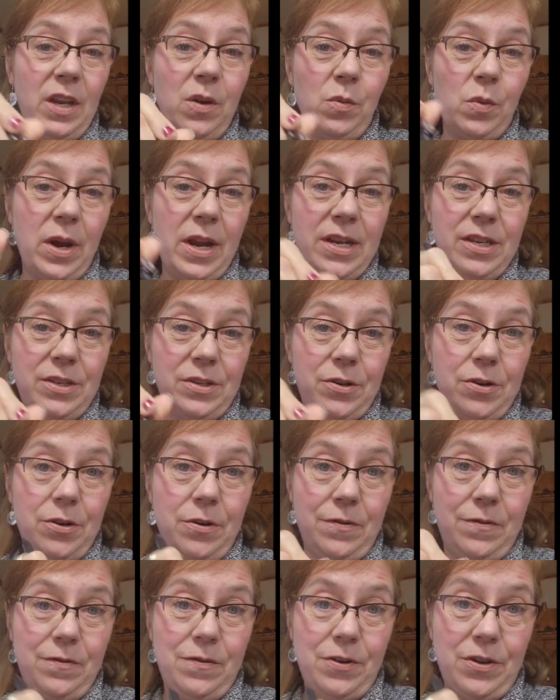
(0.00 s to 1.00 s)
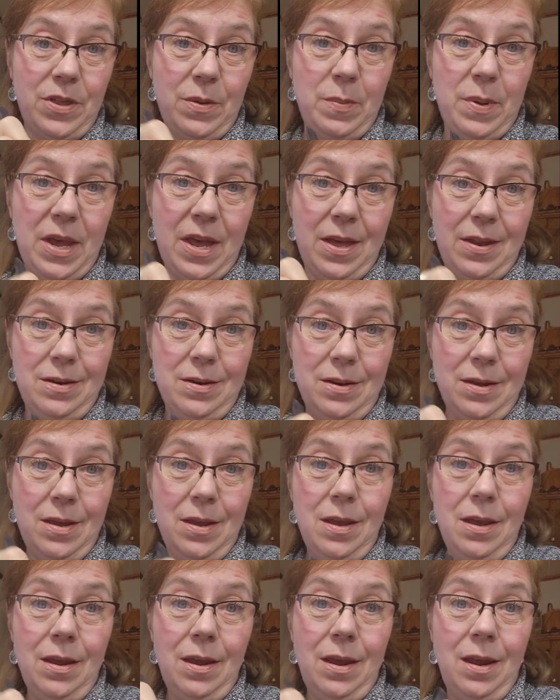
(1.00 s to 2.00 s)
eraser for the pen,
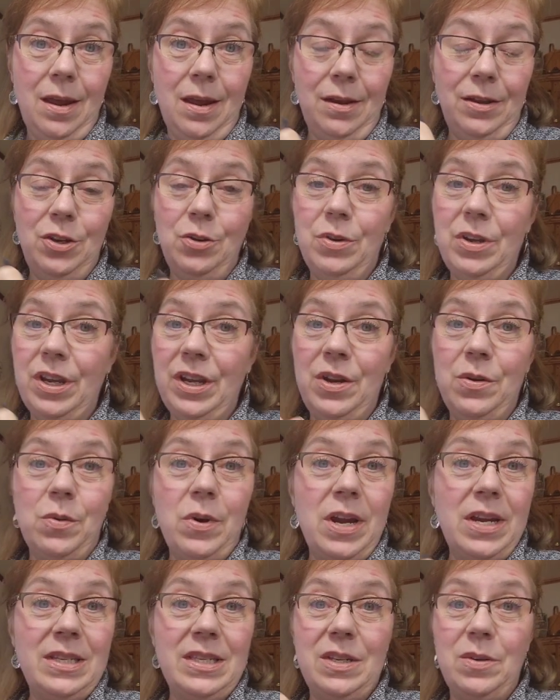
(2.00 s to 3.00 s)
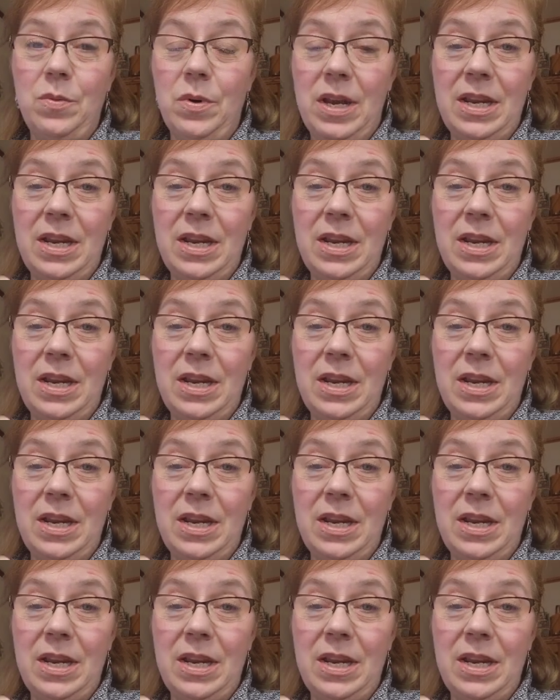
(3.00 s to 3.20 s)
and you can erase,